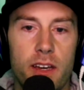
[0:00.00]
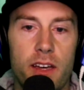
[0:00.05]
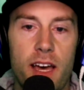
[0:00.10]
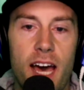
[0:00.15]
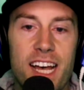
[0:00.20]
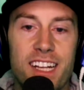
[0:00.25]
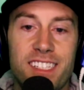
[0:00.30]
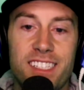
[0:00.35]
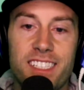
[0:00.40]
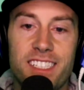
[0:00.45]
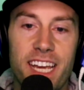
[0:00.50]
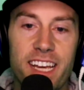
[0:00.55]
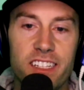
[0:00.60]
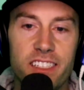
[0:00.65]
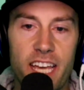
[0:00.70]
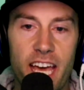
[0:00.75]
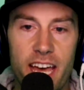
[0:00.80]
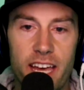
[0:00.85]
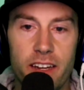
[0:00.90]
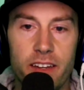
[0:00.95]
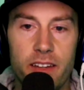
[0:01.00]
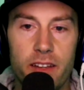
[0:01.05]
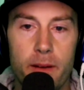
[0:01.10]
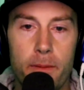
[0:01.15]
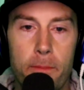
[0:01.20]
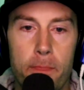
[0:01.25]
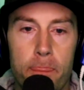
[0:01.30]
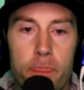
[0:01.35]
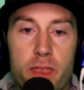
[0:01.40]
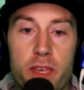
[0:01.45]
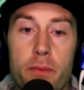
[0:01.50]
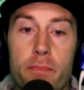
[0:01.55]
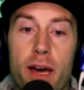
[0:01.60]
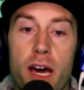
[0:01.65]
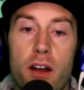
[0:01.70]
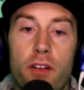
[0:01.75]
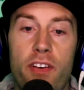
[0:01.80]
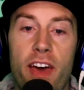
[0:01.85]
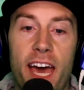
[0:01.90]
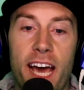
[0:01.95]
As stakes end, the
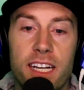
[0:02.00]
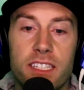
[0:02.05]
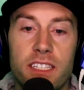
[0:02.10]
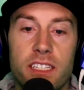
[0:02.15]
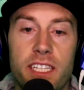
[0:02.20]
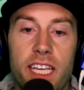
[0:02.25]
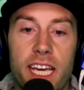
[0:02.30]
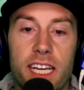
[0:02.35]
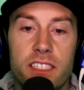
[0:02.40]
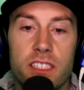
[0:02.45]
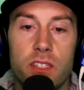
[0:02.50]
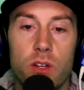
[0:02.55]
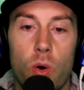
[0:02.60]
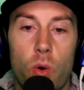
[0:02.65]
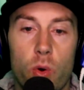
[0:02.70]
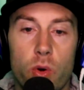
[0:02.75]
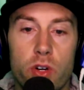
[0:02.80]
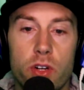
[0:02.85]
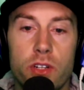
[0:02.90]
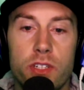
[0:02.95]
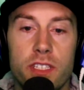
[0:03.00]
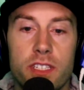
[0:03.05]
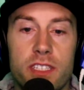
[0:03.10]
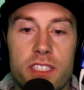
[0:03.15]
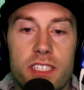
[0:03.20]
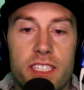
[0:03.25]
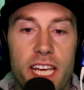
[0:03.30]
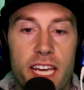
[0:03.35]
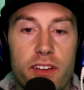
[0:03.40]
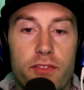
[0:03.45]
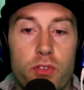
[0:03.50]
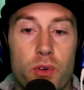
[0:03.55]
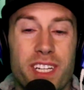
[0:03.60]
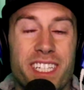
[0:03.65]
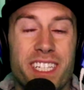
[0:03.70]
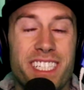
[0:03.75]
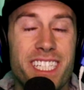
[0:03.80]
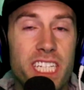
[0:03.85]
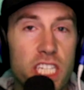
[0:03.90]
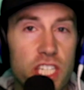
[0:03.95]
amount of Hex it takes in order to stake for a
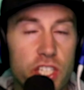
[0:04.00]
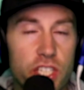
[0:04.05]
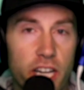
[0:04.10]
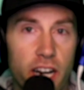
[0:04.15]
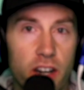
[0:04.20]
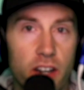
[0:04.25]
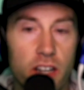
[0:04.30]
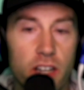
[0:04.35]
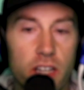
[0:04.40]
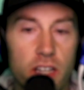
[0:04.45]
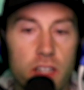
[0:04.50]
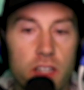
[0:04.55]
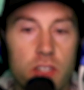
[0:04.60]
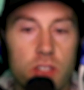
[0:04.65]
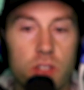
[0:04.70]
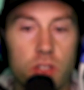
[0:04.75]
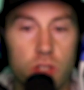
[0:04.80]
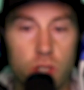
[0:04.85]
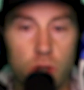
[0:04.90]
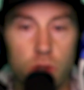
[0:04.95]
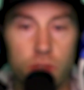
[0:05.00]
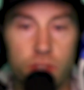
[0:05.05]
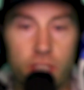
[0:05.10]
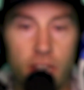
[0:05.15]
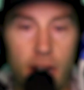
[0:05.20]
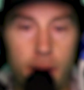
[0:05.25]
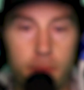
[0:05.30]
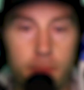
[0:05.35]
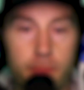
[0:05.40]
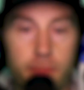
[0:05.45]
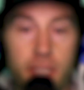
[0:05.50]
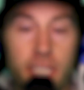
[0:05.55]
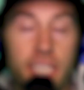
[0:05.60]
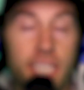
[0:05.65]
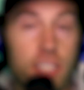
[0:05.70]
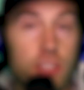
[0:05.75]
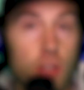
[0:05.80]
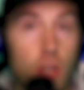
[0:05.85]
T-share goes up, meaning it's